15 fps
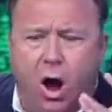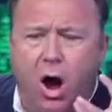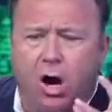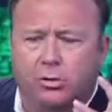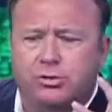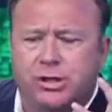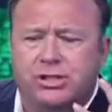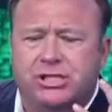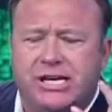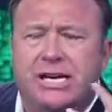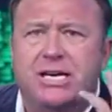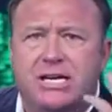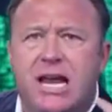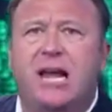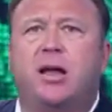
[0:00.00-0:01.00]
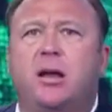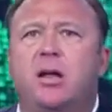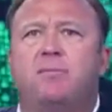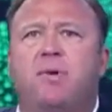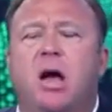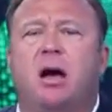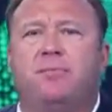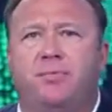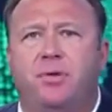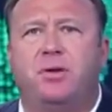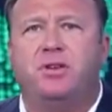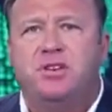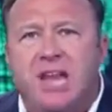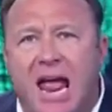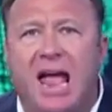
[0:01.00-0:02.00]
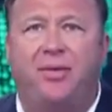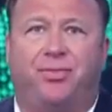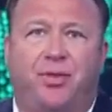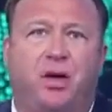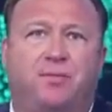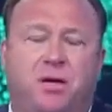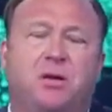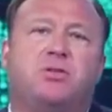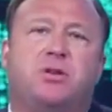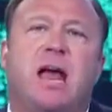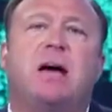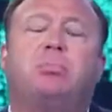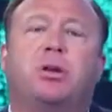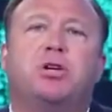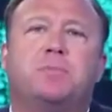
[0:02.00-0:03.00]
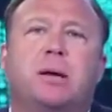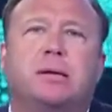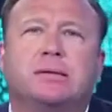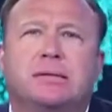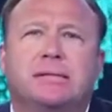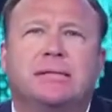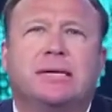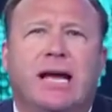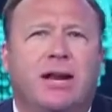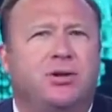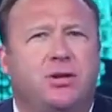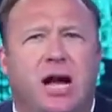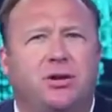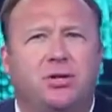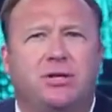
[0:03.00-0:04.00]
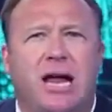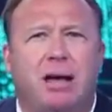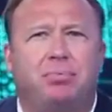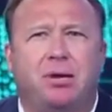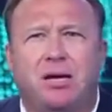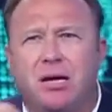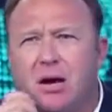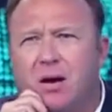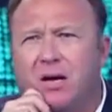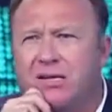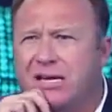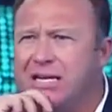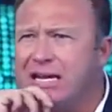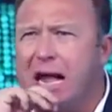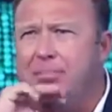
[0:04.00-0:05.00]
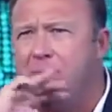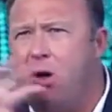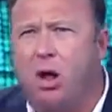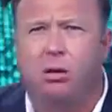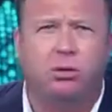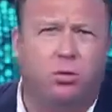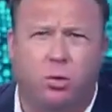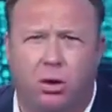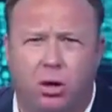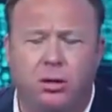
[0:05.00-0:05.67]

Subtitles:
are just indicative of the death of the establishment. And it's not just happening here. It's happening all over the